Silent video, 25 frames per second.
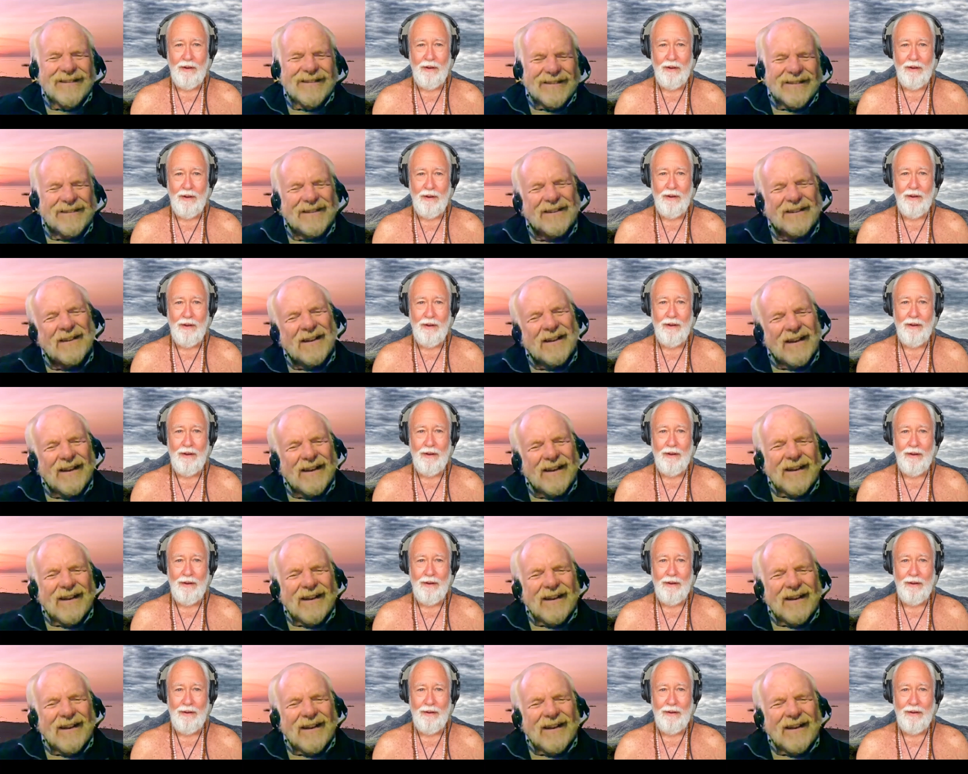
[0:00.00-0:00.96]

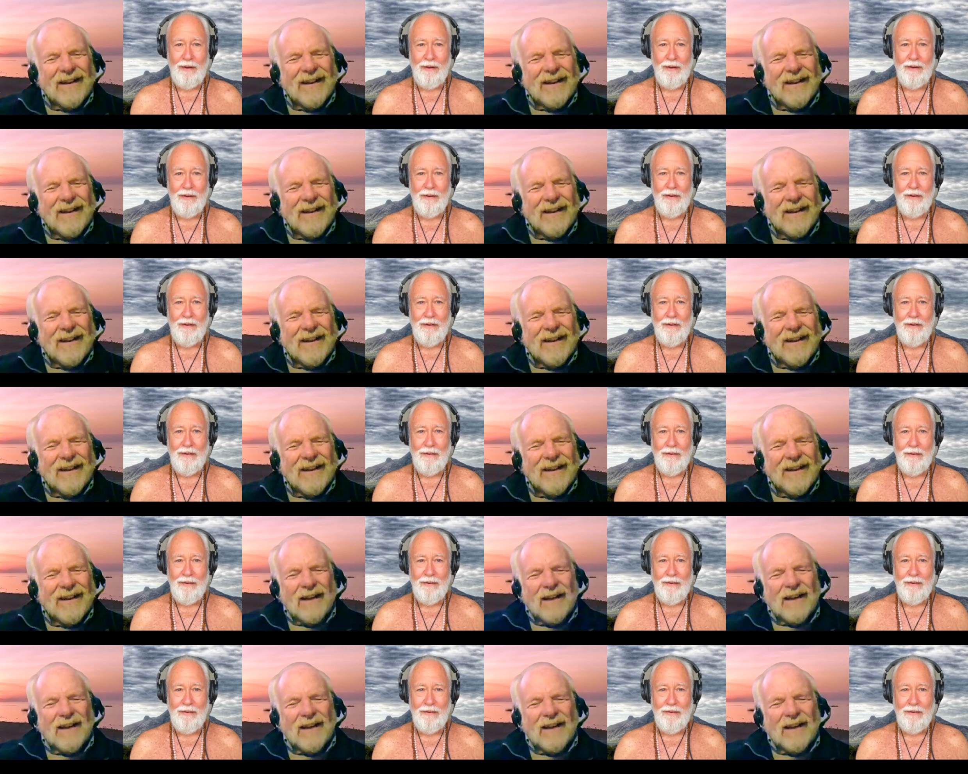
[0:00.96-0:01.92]

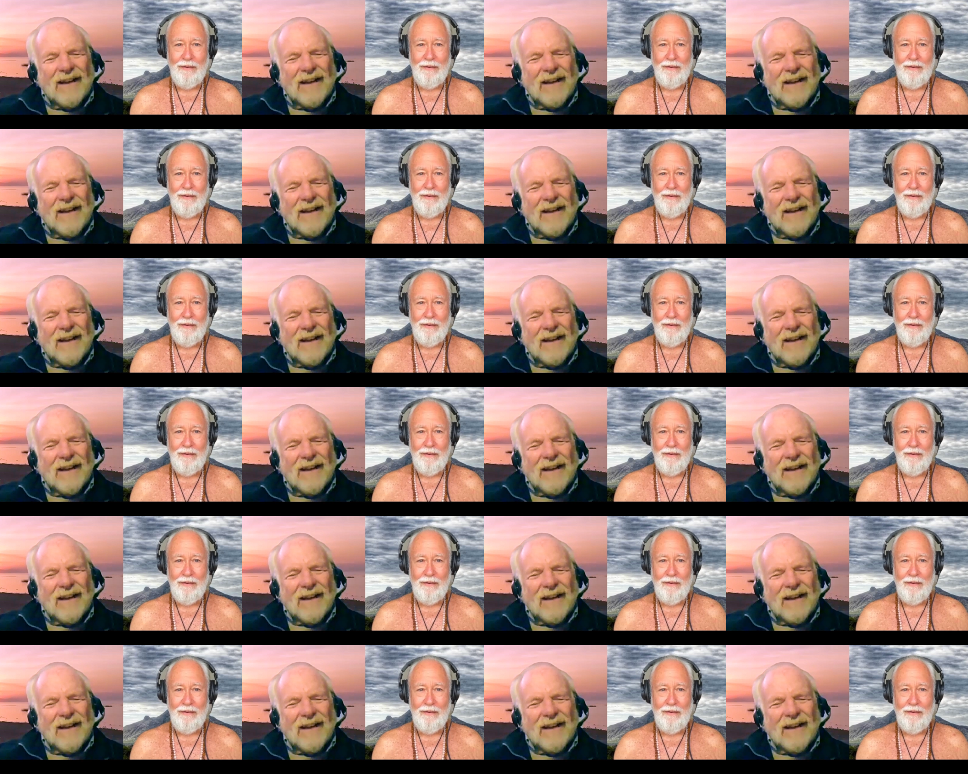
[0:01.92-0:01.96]
(no one is talking)